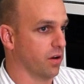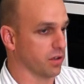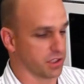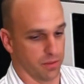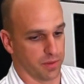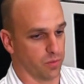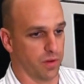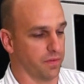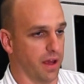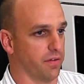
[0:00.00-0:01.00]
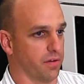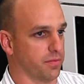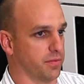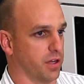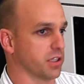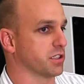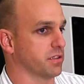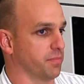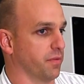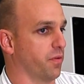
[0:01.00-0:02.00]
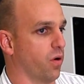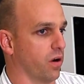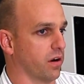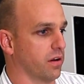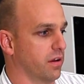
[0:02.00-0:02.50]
or something we've never touched before